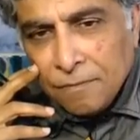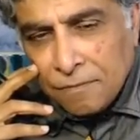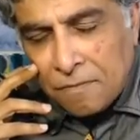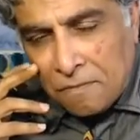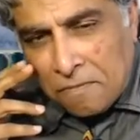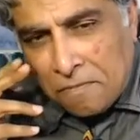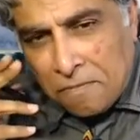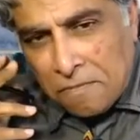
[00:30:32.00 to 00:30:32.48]

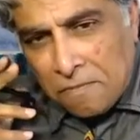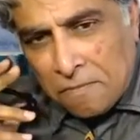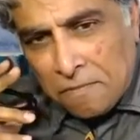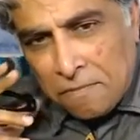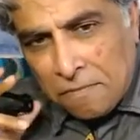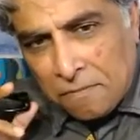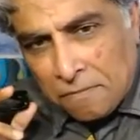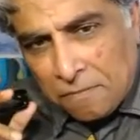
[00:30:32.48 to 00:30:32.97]

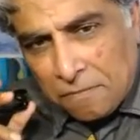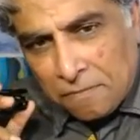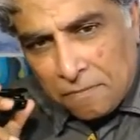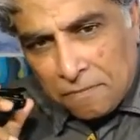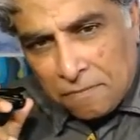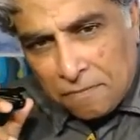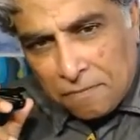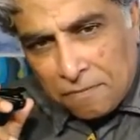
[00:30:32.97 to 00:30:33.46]

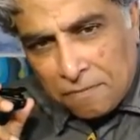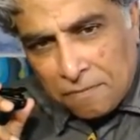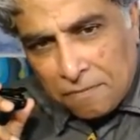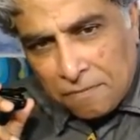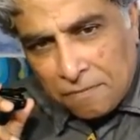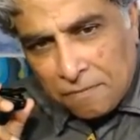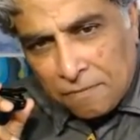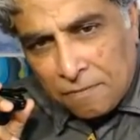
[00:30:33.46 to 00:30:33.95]

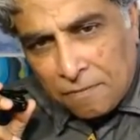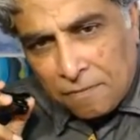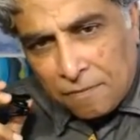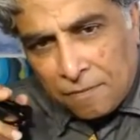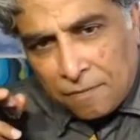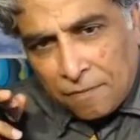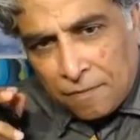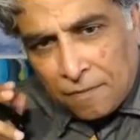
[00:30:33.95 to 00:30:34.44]

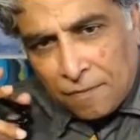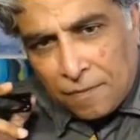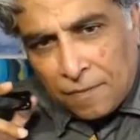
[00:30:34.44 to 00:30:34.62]
The person shown says nothing.